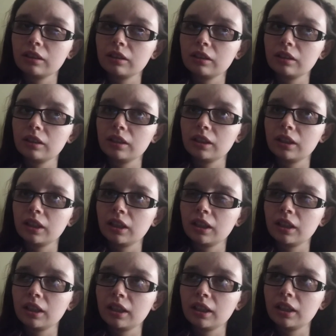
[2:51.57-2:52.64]

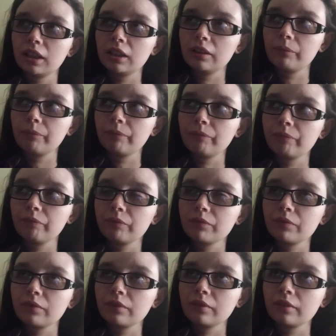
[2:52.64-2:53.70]

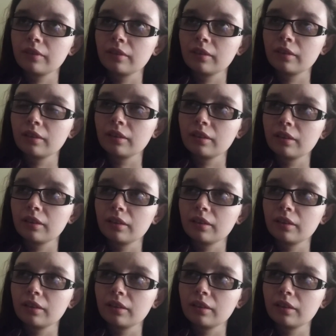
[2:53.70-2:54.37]
[no speech]